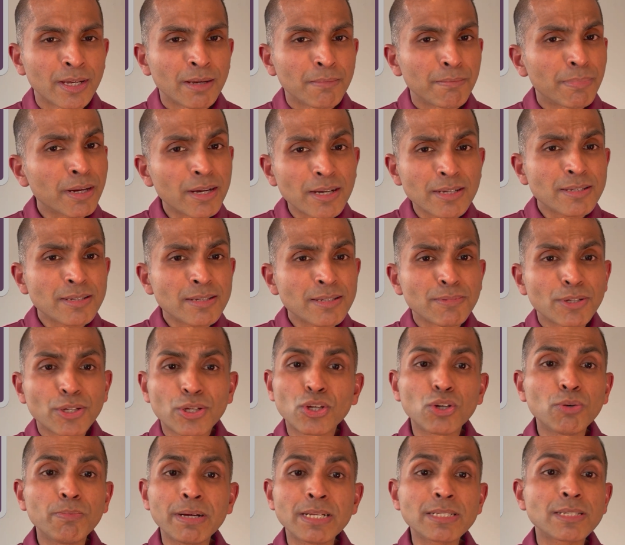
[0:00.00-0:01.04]
Because
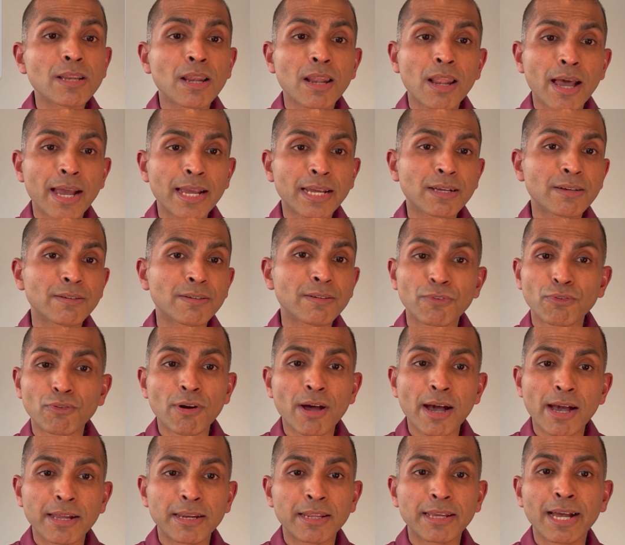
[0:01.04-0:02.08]
humans like
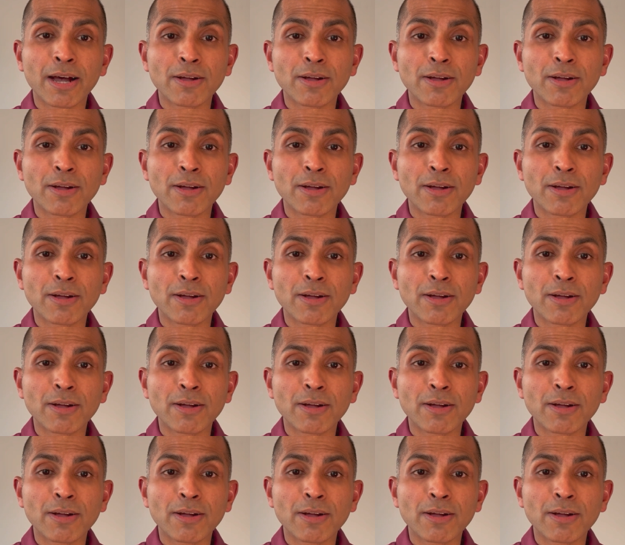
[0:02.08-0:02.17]
variety